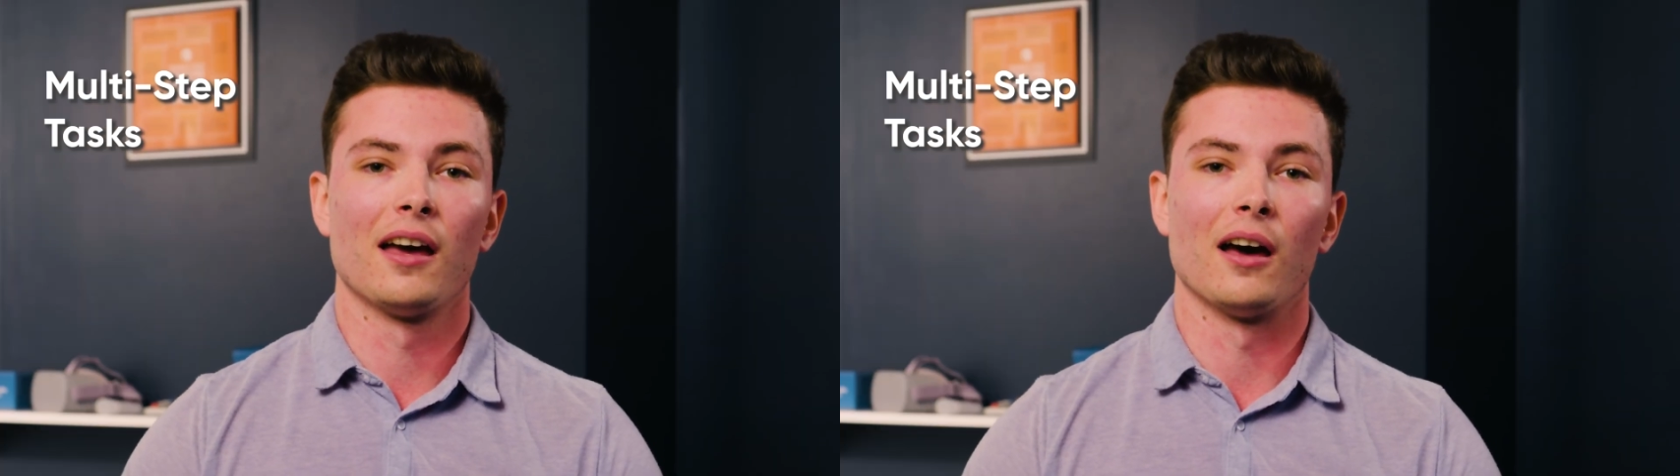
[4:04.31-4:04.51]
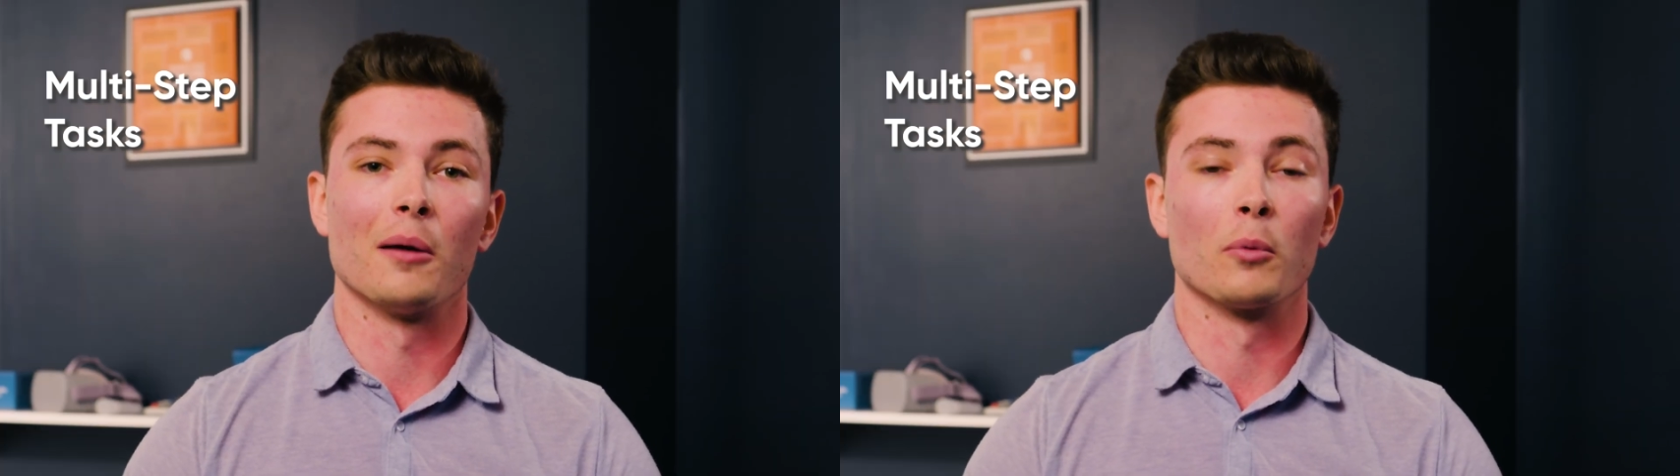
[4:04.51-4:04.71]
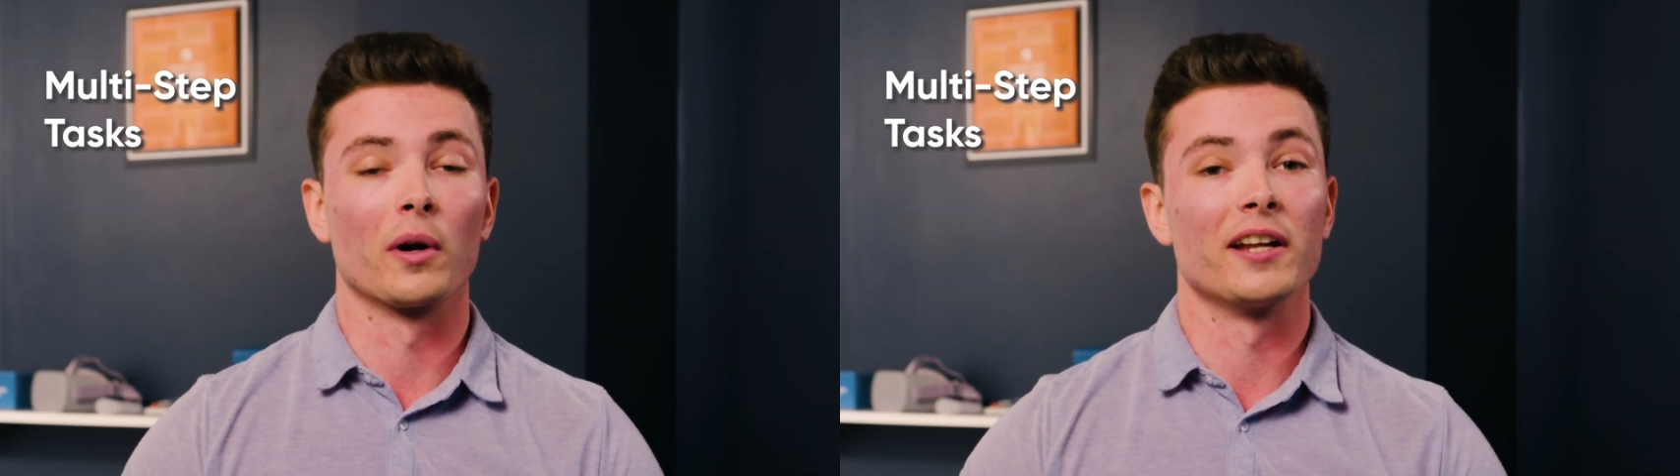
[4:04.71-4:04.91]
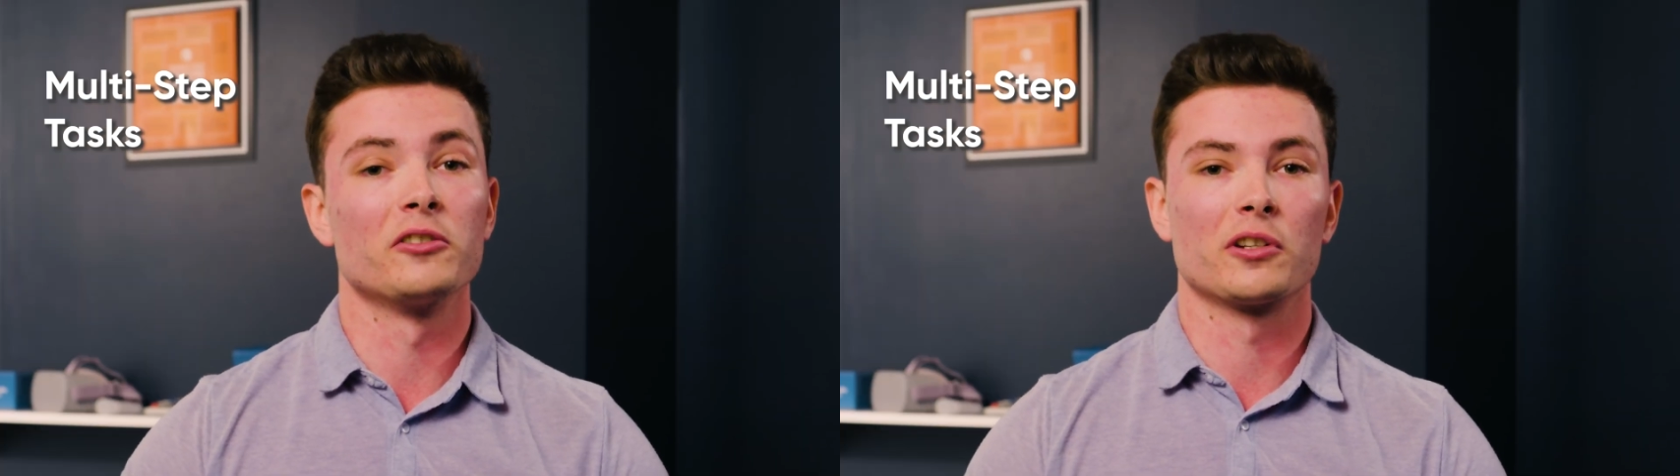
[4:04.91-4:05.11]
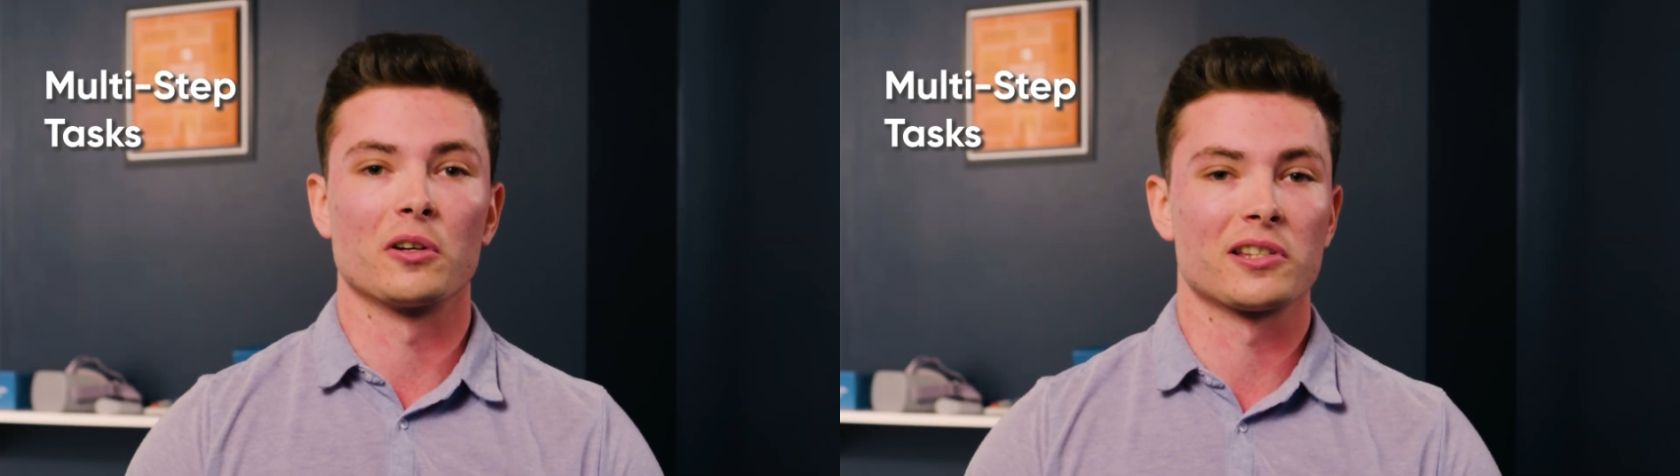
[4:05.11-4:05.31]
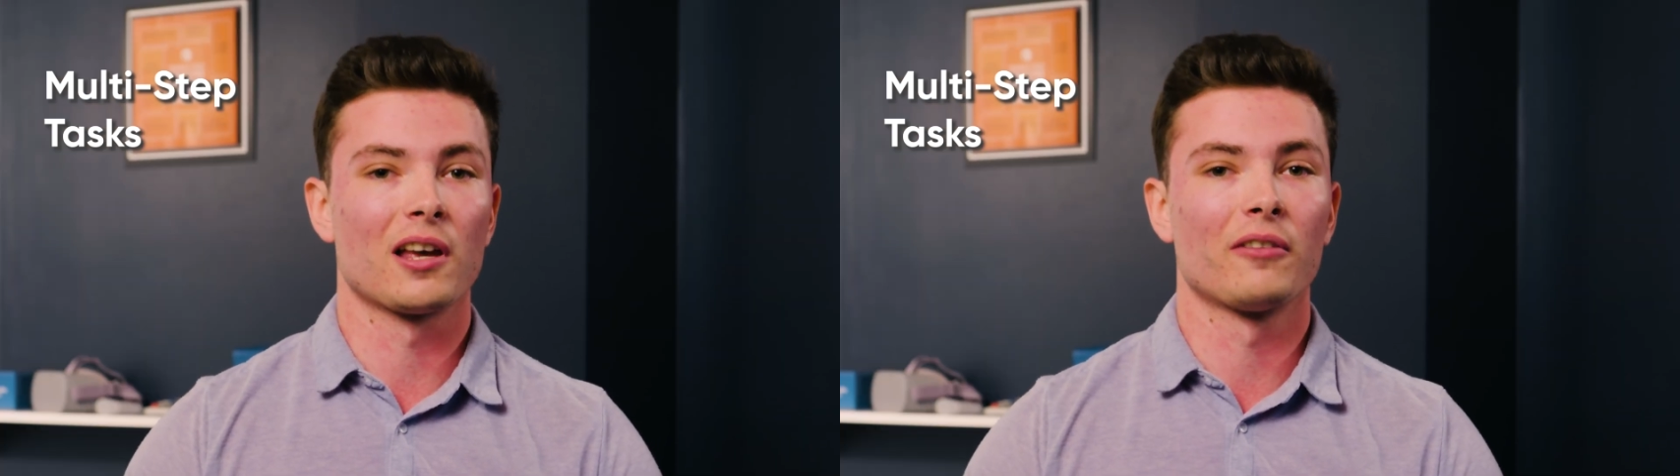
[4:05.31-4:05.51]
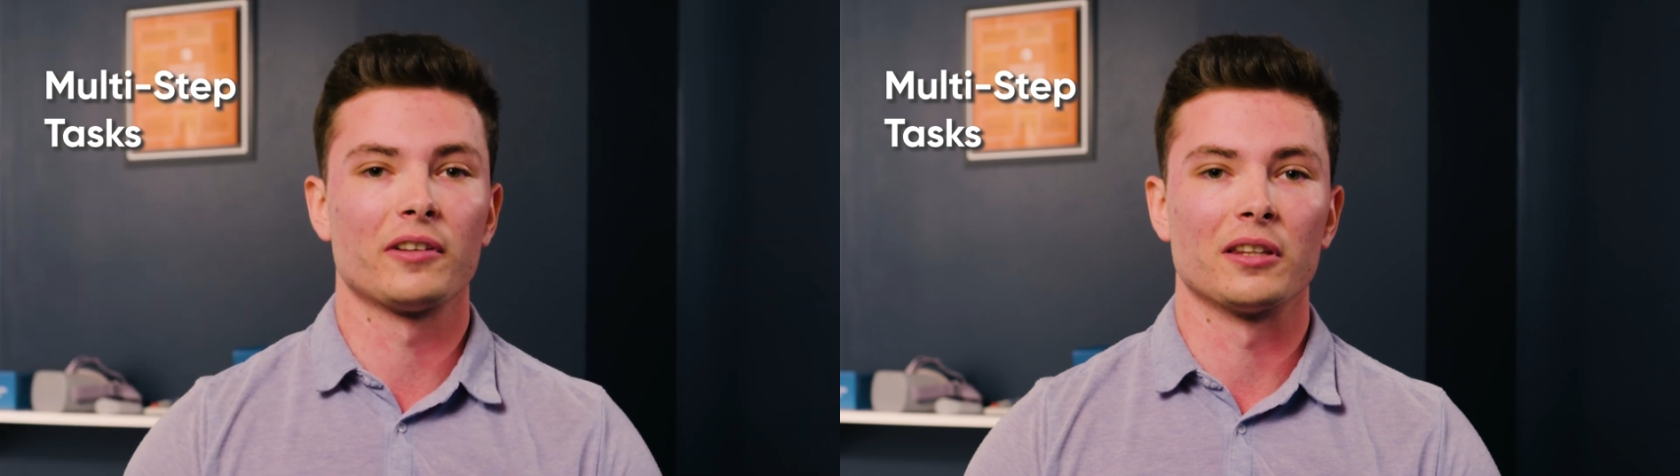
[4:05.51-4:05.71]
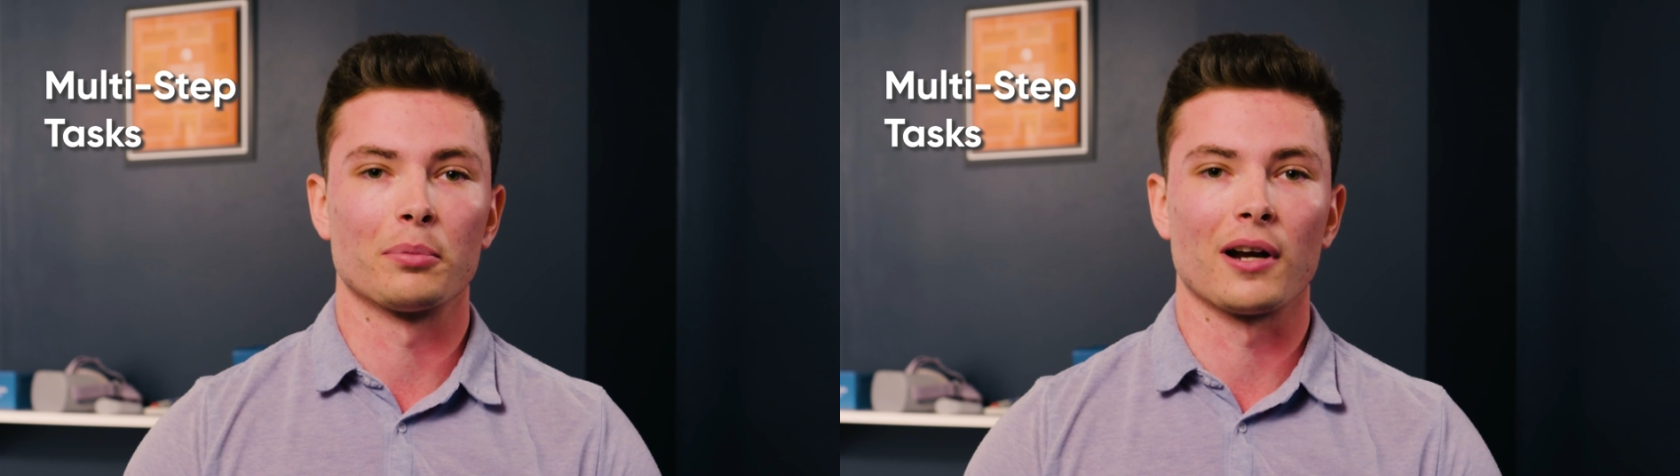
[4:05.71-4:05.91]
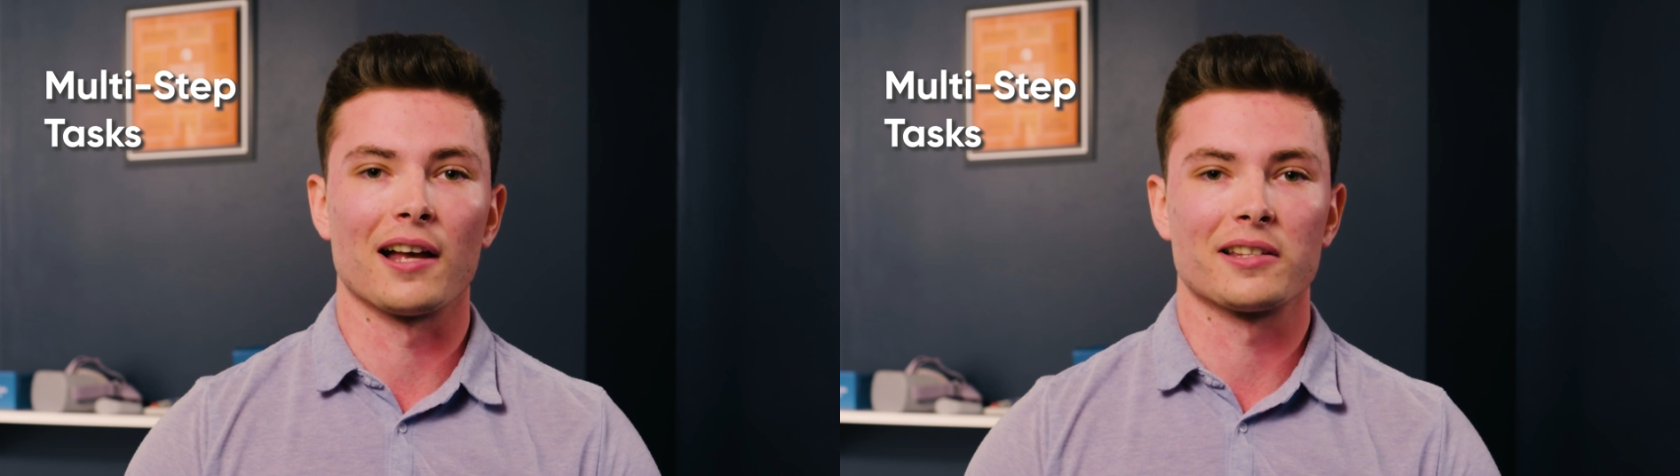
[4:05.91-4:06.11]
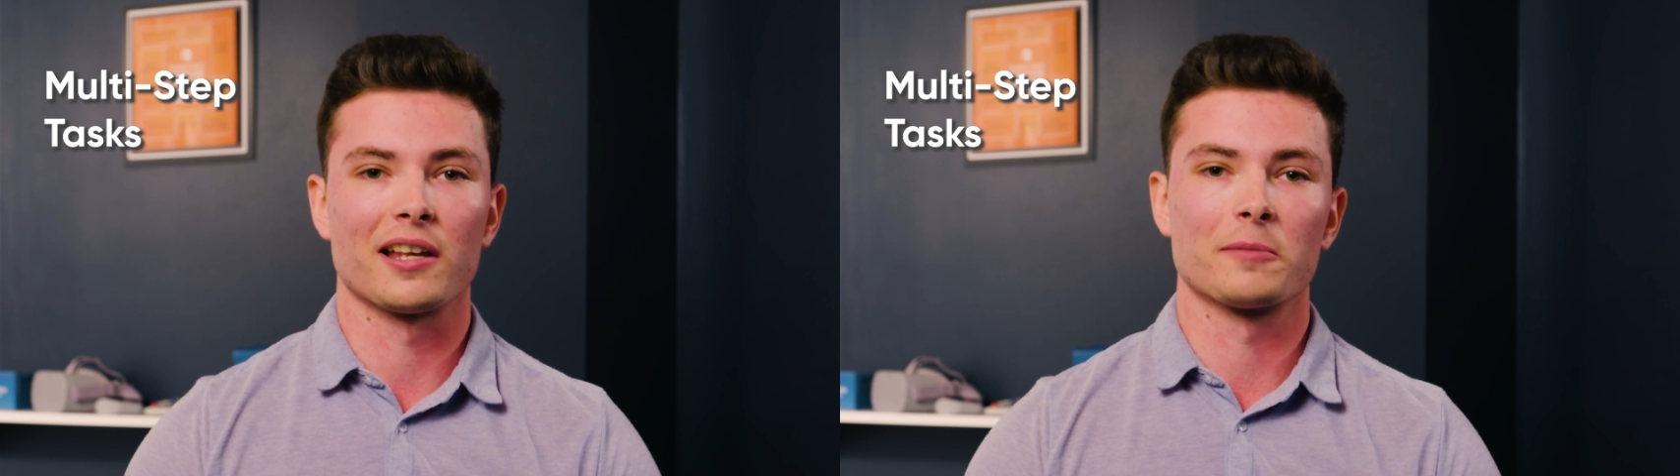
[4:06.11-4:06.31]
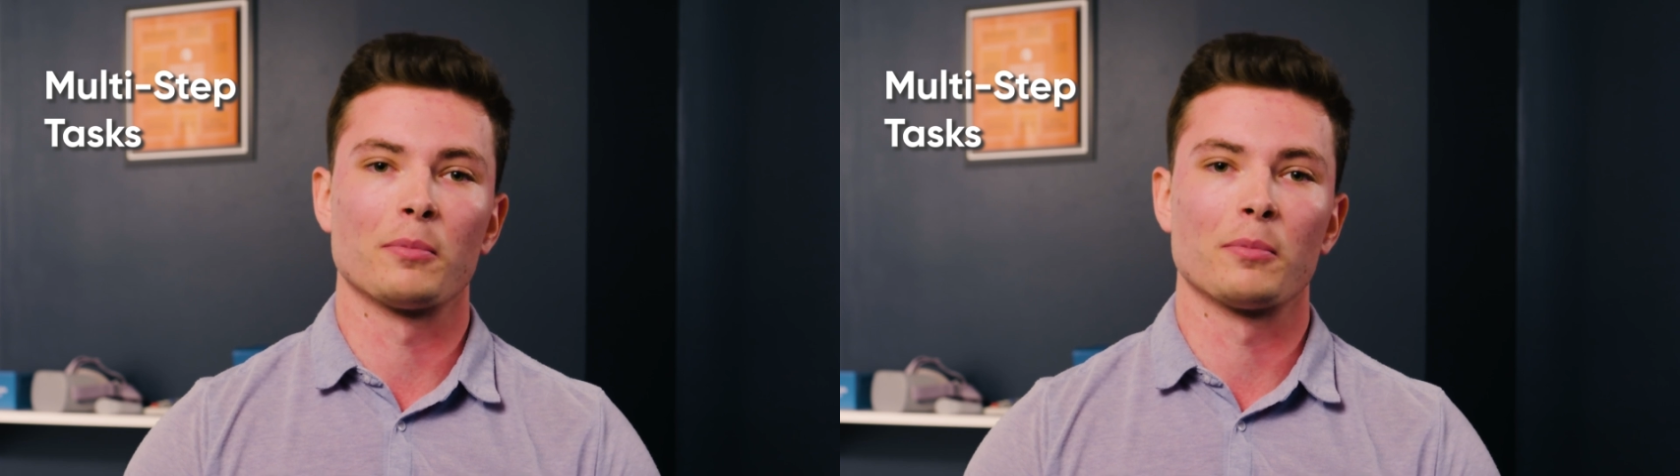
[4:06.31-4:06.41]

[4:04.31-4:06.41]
um, or injure yourself in the process.